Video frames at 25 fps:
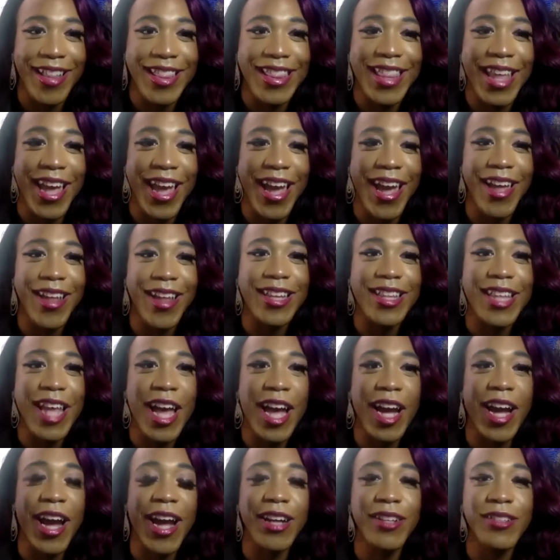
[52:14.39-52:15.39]
That
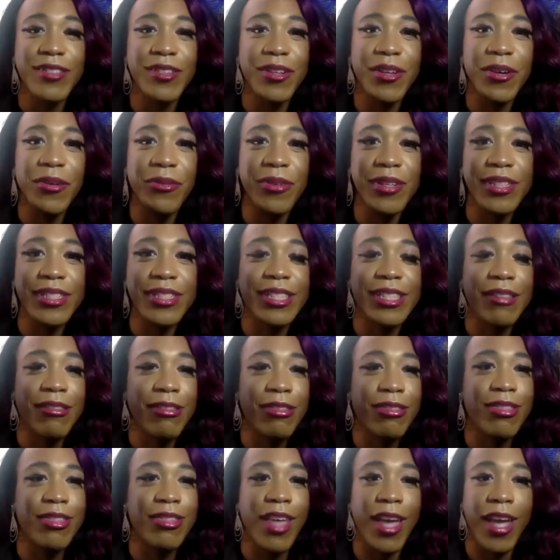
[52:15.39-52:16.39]
contour was
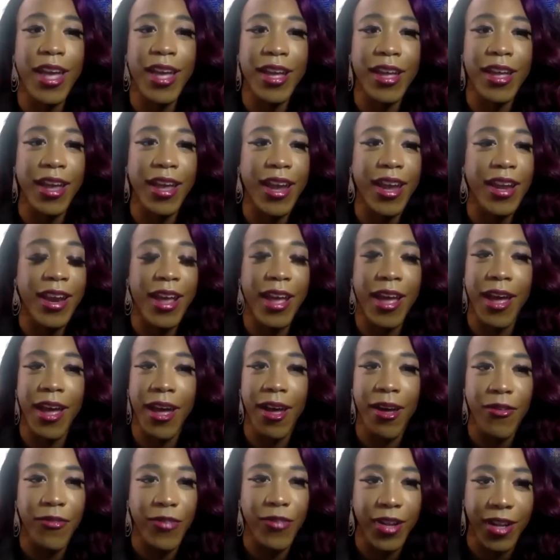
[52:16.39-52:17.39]
thick and
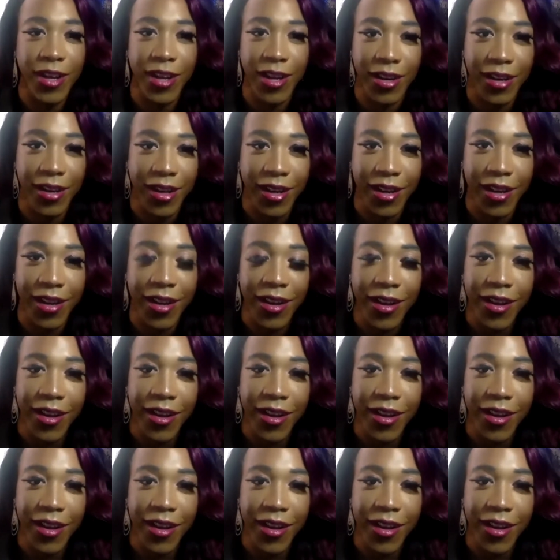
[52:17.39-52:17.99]
heavy, honey.